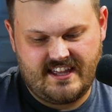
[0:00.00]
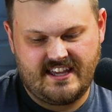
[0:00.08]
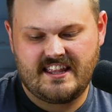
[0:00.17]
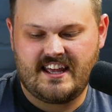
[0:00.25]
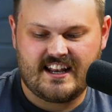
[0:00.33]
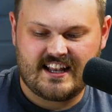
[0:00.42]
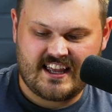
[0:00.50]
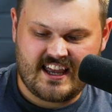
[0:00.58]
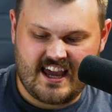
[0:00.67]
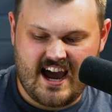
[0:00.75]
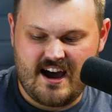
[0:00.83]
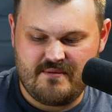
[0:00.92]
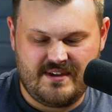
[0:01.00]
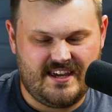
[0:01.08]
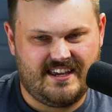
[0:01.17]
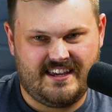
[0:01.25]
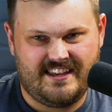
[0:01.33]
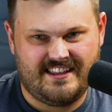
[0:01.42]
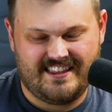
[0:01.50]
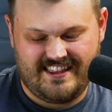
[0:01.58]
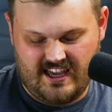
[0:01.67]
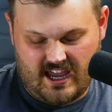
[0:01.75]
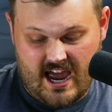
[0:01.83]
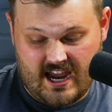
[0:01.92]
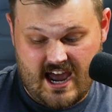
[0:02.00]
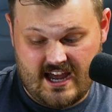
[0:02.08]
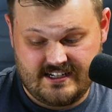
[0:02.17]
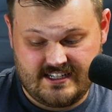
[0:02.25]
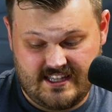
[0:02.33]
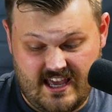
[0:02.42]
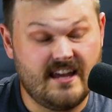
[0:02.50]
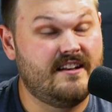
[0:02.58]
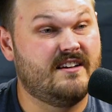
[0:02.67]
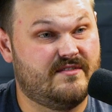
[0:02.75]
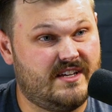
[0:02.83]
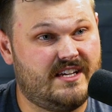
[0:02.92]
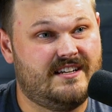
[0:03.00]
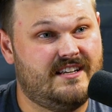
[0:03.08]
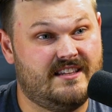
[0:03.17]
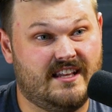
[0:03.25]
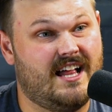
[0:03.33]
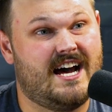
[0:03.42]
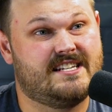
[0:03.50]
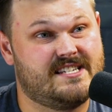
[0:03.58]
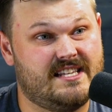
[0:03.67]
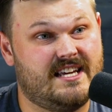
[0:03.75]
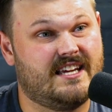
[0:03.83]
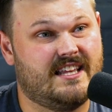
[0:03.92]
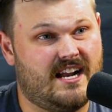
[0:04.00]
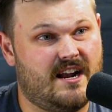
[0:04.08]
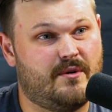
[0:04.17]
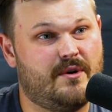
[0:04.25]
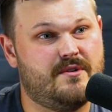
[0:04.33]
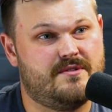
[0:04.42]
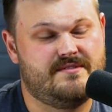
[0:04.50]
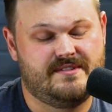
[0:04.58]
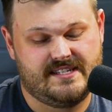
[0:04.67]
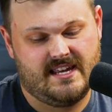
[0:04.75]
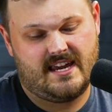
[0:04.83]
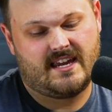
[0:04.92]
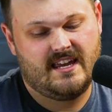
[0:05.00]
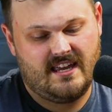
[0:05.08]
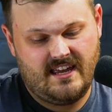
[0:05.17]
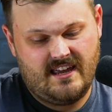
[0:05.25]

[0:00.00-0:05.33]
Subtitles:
thing that got me, like I got to the end of it, and the last thing that I wrote is like,